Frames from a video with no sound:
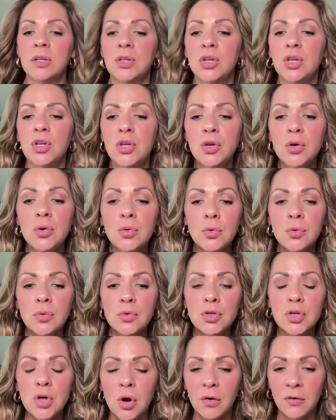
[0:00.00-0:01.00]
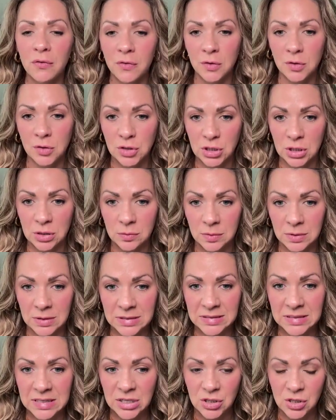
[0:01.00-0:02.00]
huge
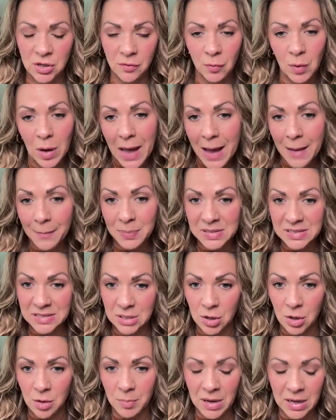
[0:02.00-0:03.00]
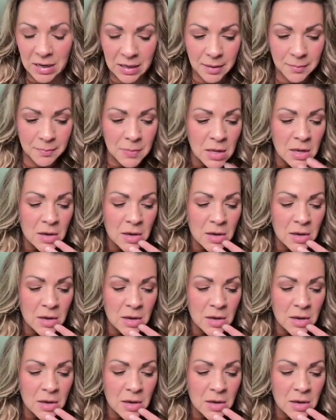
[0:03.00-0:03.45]
overgeneralization of what happens in our body.